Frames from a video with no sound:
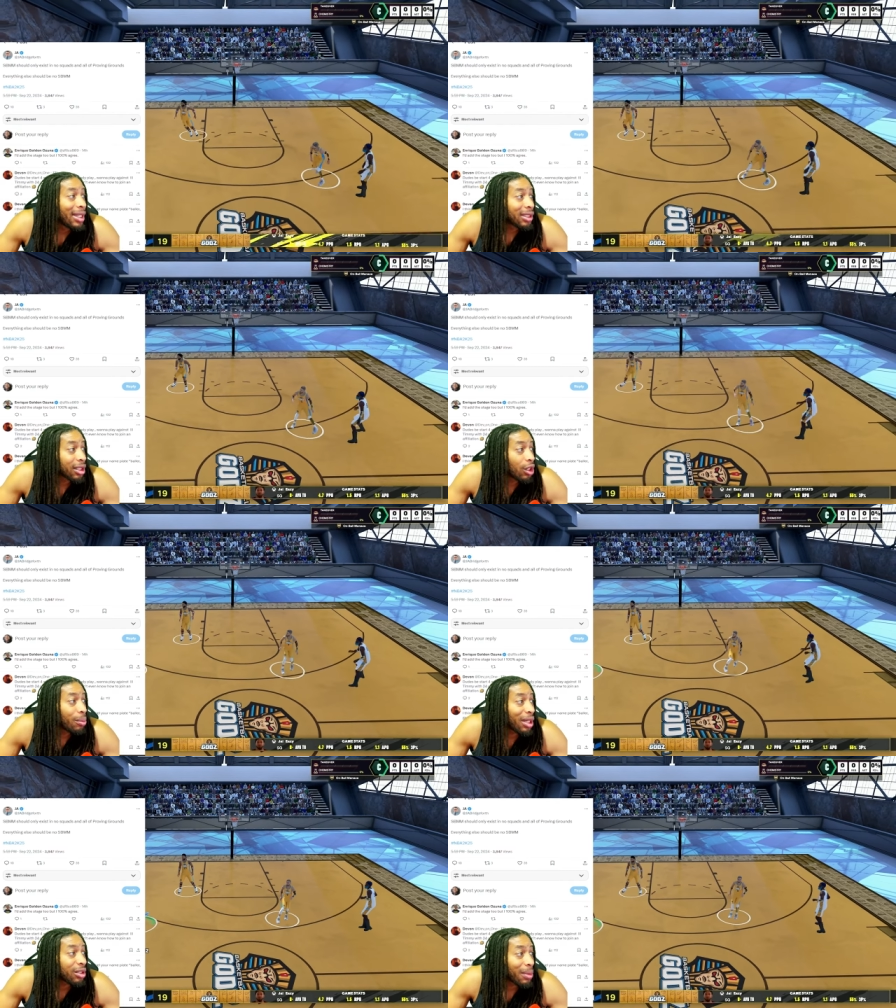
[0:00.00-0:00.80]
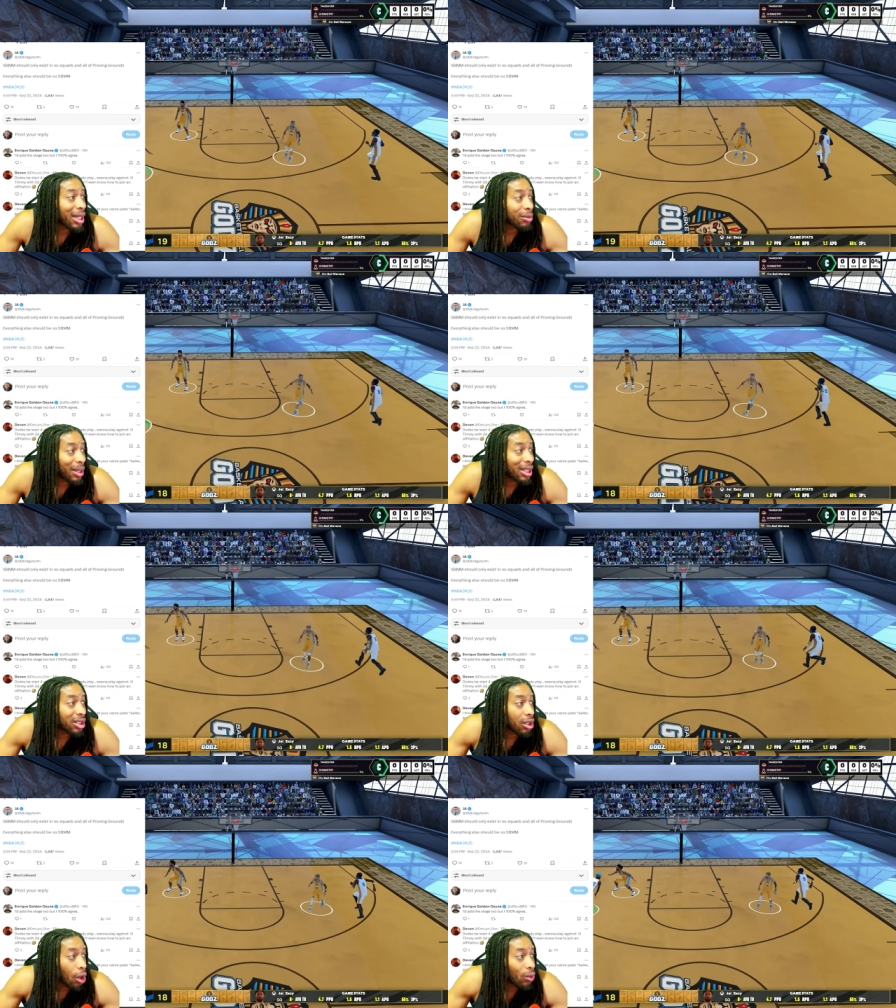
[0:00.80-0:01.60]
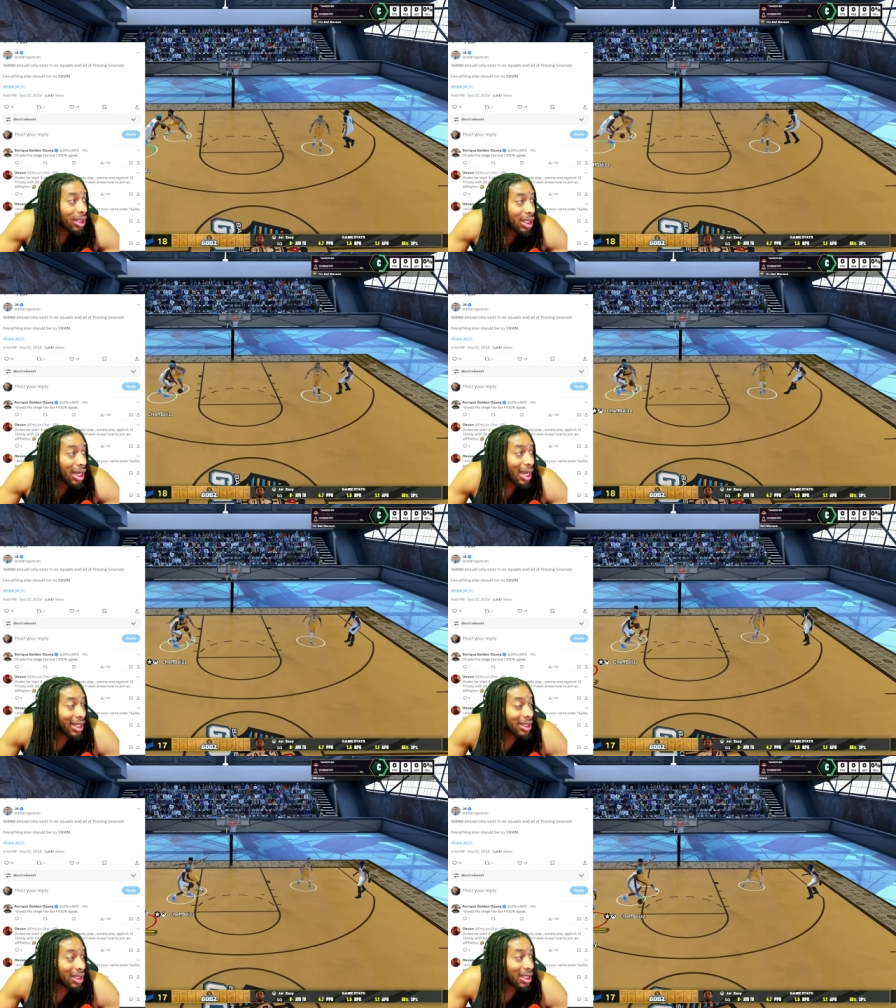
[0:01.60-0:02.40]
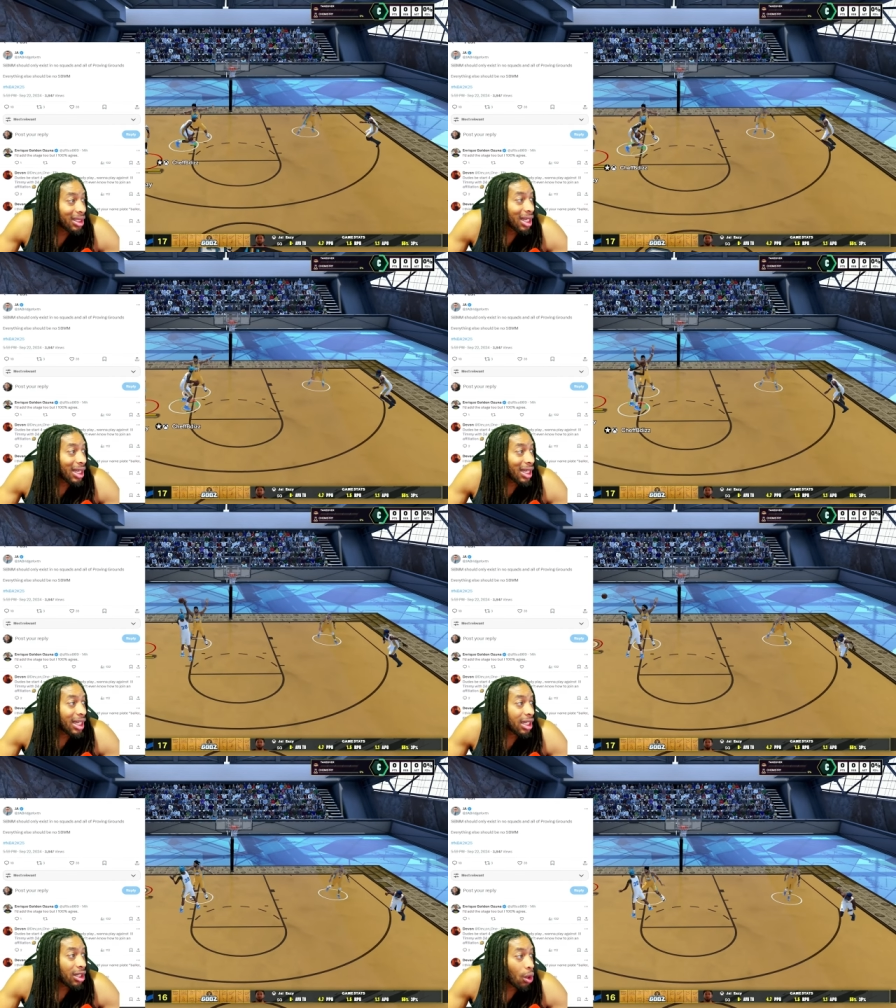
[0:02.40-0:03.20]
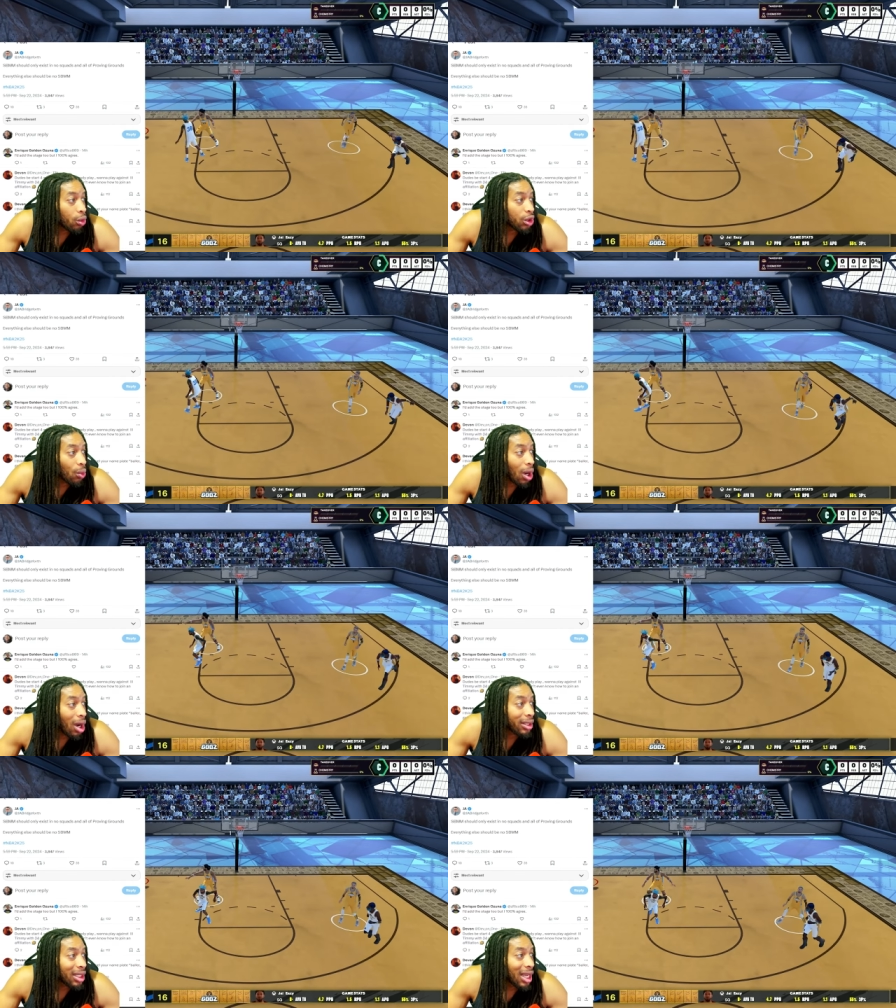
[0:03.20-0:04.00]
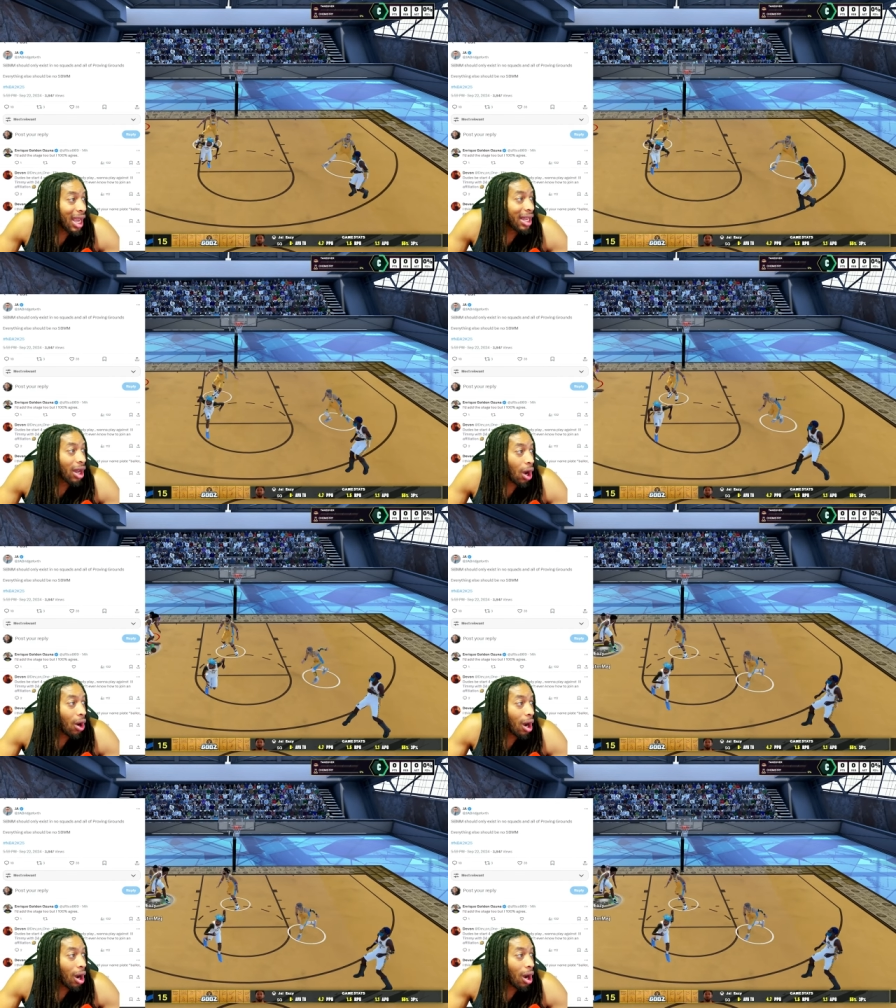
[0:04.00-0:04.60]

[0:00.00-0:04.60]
Skill-based matchmaking should only exist in no squads and all,